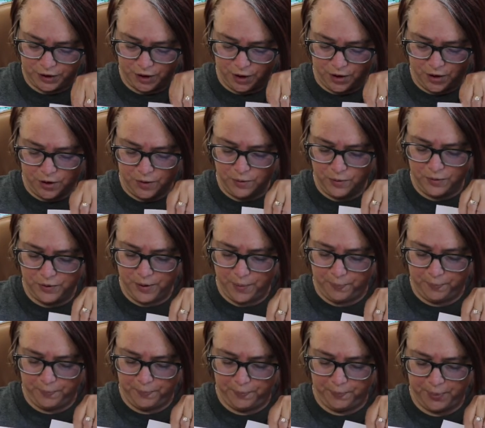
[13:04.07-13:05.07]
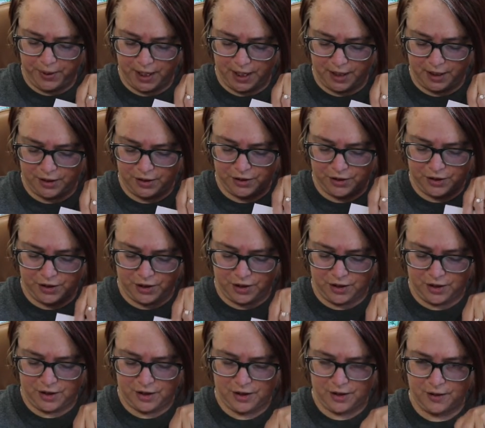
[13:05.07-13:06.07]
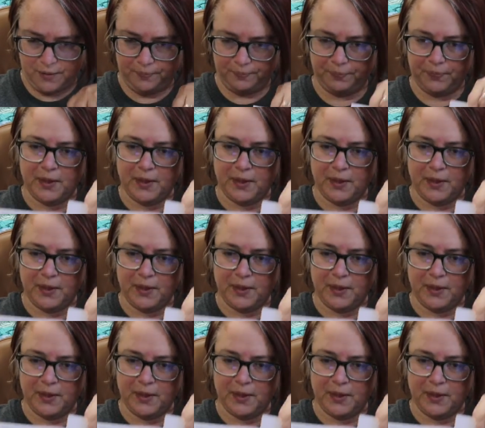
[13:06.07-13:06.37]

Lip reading: show you the picture.